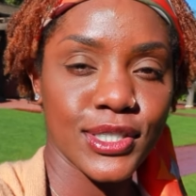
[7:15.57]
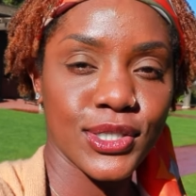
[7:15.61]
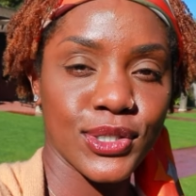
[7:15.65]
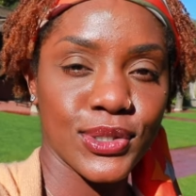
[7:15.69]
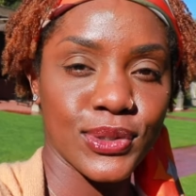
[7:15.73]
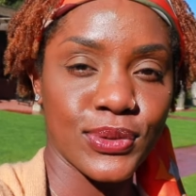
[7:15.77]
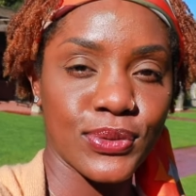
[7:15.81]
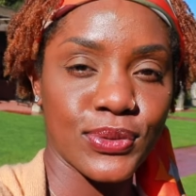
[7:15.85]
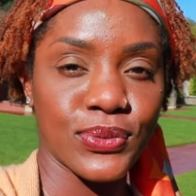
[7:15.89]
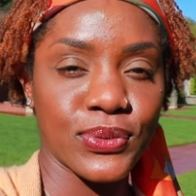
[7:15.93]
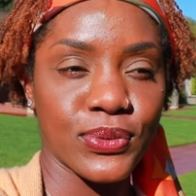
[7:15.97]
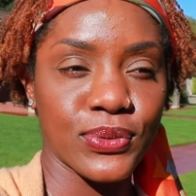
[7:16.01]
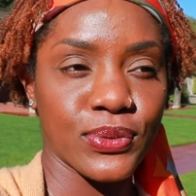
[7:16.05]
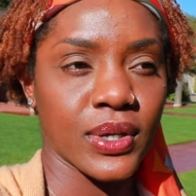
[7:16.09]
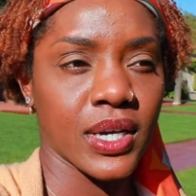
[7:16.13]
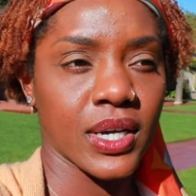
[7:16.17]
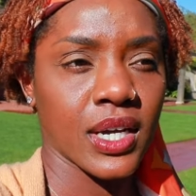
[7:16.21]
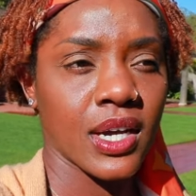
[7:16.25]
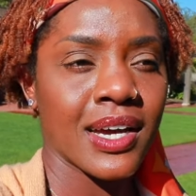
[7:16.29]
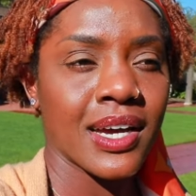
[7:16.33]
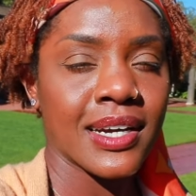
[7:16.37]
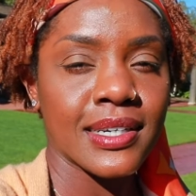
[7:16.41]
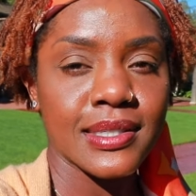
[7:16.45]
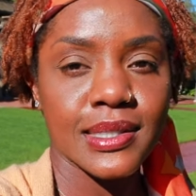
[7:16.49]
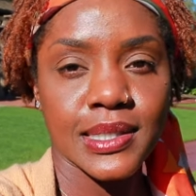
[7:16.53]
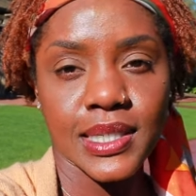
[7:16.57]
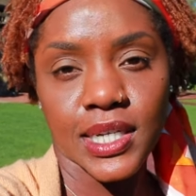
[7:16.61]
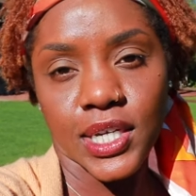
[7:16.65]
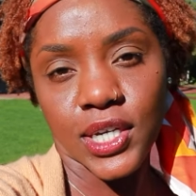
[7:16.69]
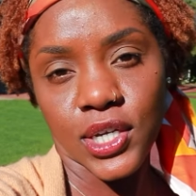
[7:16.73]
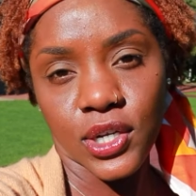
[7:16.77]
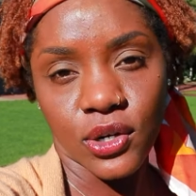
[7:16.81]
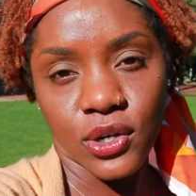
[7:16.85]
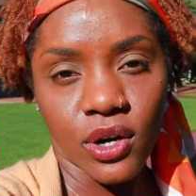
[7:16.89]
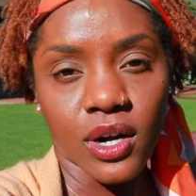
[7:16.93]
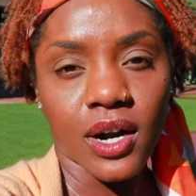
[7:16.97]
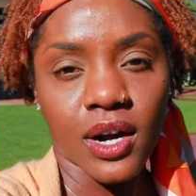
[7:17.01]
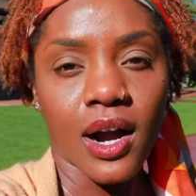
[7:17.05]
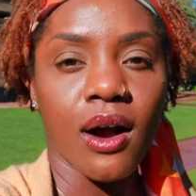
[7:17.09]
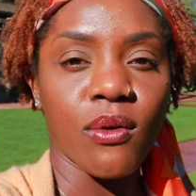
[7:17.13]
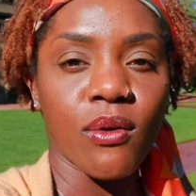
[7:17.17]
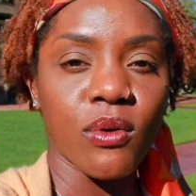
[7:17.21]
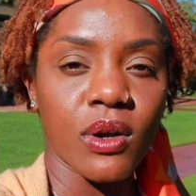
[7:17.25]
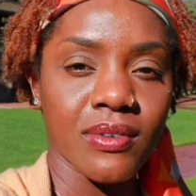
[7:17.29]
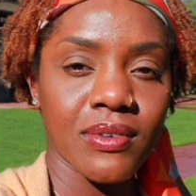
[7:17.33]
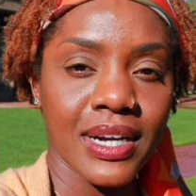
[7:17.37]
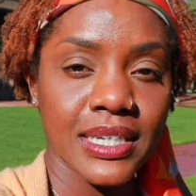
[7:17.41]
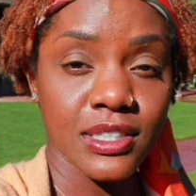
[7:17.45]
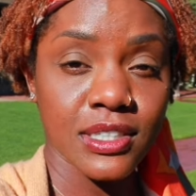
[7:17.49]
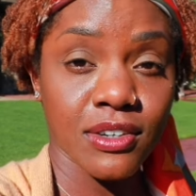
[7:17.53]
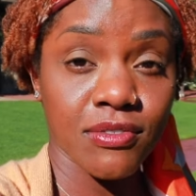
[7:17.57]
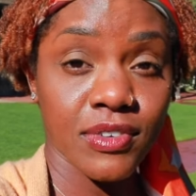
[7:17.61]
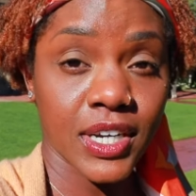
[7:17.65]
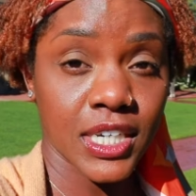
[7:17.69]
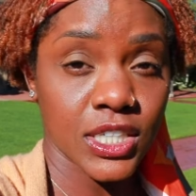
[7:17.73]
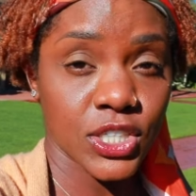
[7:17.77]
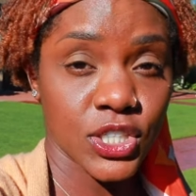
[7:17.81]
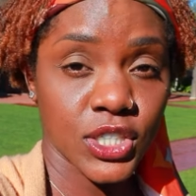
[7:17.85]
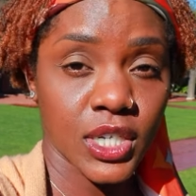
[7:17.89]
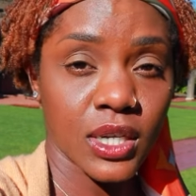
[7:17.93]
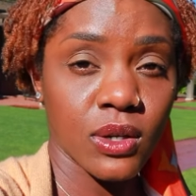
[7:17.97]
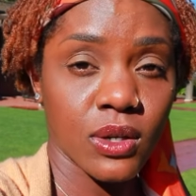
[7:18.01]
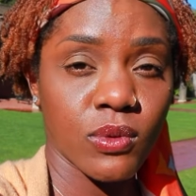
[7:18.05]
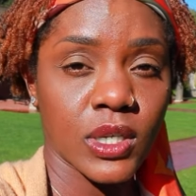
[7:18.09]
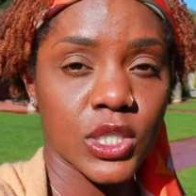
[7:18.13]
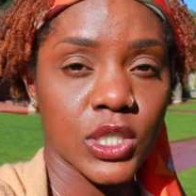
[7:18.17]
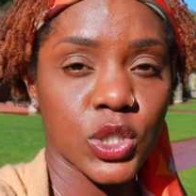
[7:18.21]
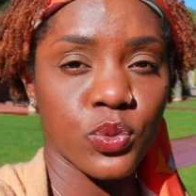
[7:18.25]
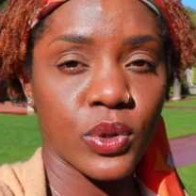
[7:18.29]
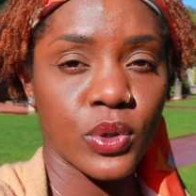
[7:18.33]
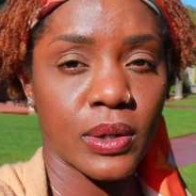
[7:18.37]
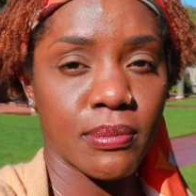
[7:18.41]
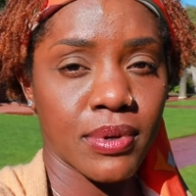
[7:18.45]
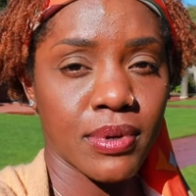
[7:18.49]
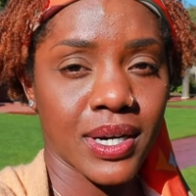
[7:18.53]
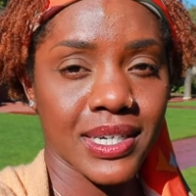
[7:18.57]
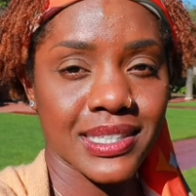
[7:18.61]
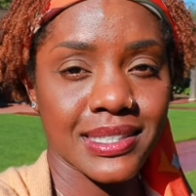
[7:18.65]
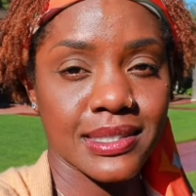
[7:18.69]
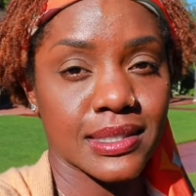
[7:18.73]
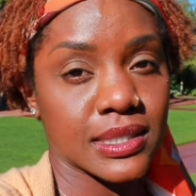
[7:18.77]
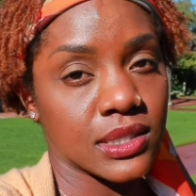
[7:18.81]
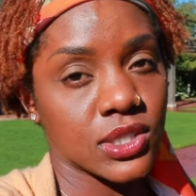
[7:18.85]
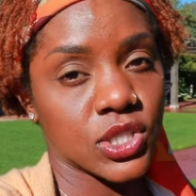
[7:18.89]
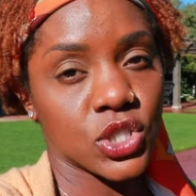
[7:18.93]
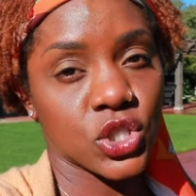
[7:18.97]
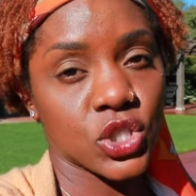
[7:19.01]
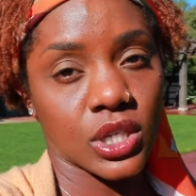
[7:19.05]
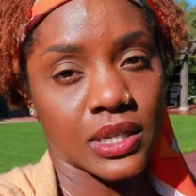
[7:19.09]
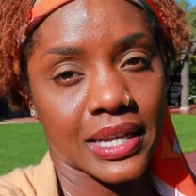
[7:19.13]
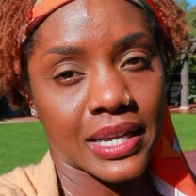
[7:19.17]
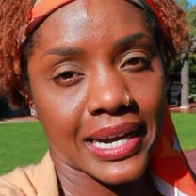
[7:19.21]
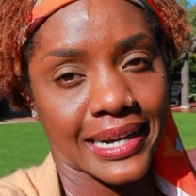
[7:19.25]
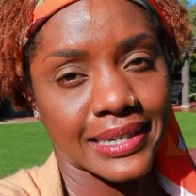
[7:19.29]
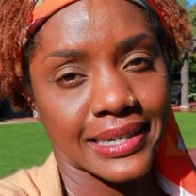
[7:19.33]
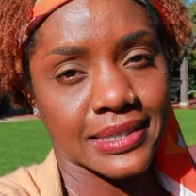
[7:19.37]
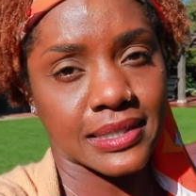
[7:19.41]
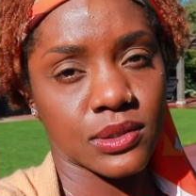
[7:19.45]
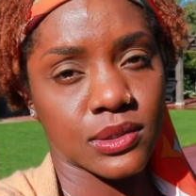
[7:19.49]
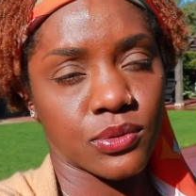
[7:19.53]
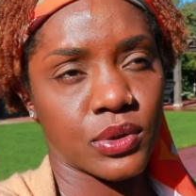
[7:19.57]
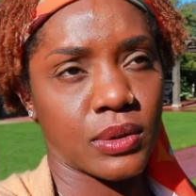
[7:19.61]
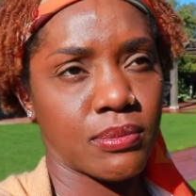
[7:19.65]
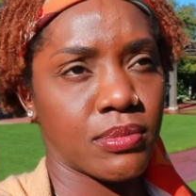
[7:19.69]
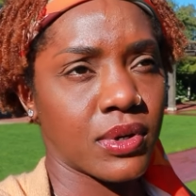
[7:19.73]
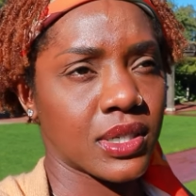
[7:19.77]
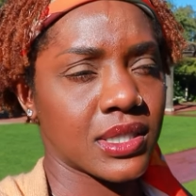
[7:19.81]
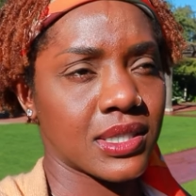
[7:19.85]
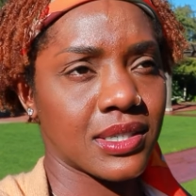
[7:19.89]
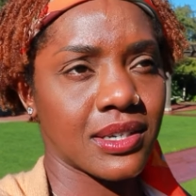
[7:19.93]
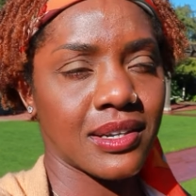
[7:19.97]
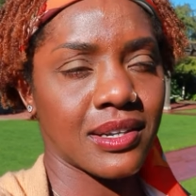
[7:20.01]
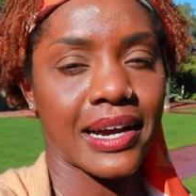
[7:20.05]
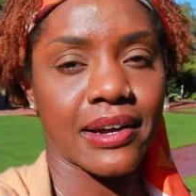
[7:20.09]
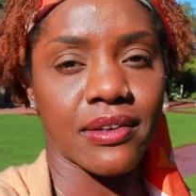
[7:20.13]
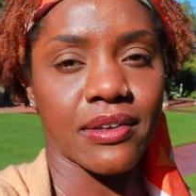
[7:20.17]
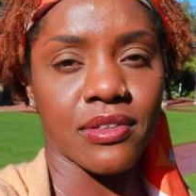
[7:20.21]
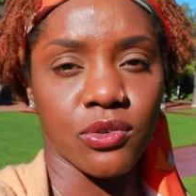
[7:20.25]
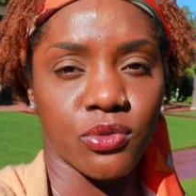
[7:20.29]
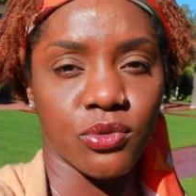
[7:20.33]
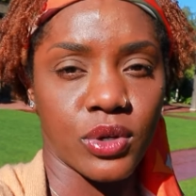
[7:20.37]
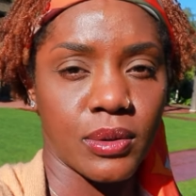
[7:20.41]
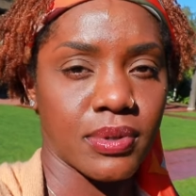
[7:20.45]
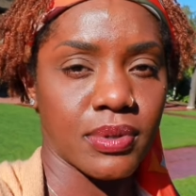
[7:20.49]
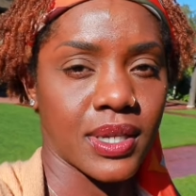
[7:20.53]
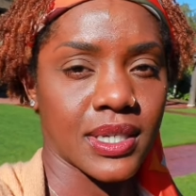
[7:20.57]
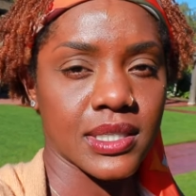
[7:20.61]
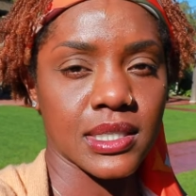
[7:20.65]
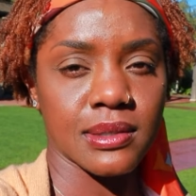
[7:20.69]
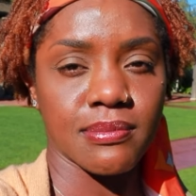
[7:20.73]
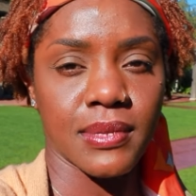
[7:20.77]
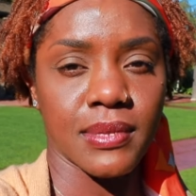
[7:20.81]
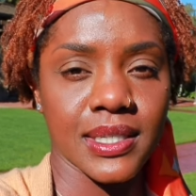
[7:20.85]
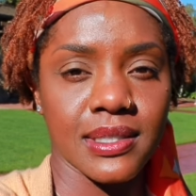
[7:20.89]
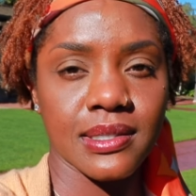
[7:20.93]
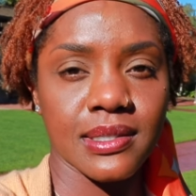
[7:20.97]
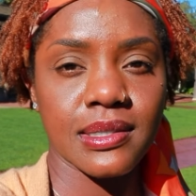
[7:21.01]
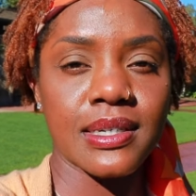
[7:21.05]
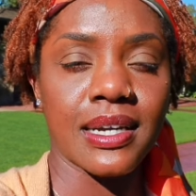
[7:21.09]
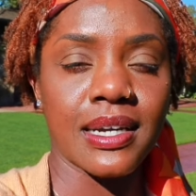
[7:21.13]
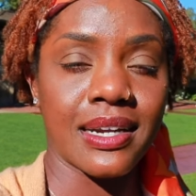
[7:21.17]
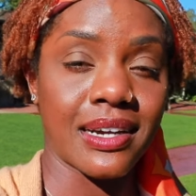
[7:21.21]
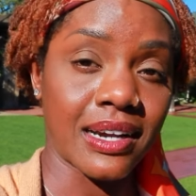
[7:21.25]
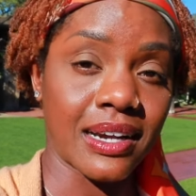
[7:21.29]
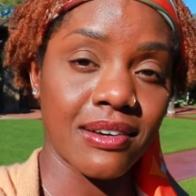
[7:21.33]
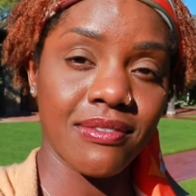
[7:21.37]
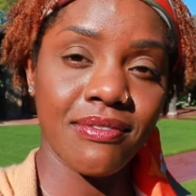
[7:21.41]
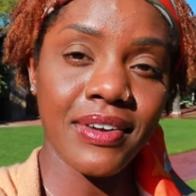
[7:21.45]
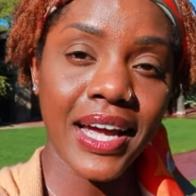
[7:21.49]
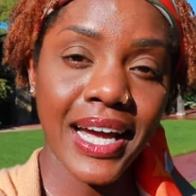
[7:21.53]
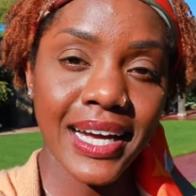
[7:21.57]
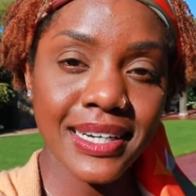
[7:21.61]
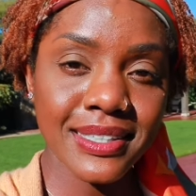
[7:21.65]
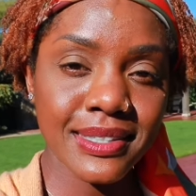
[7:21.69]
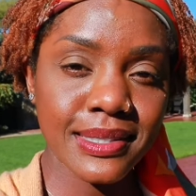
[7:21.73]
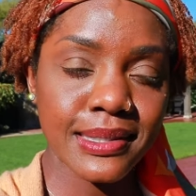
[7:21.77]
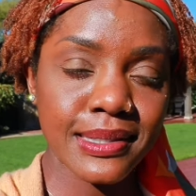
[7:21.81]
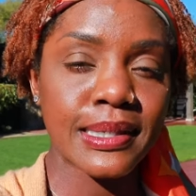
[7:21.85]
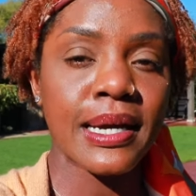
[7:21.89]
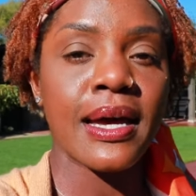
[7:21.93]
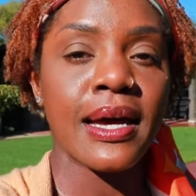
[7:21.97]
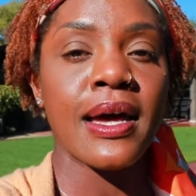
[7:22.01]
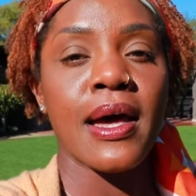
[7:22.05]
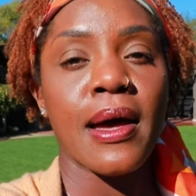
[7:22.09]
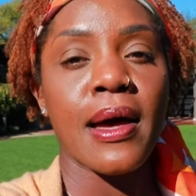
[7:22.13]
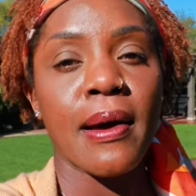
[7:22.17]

to secure our reservation, which we booked since July, so we booked it like 3+ months in advance.